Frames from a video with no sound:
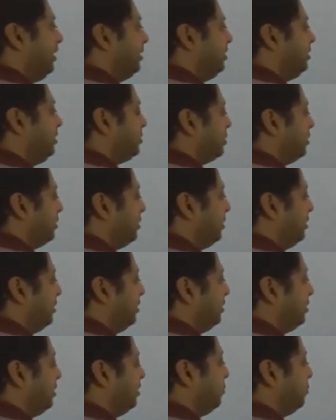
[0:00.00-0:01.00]
is
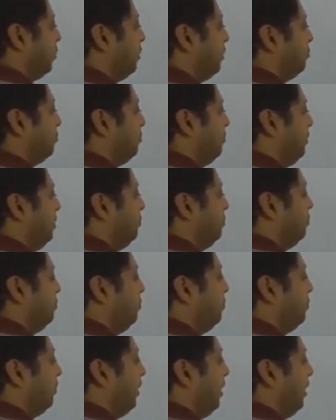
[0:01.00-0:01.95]
equal to mu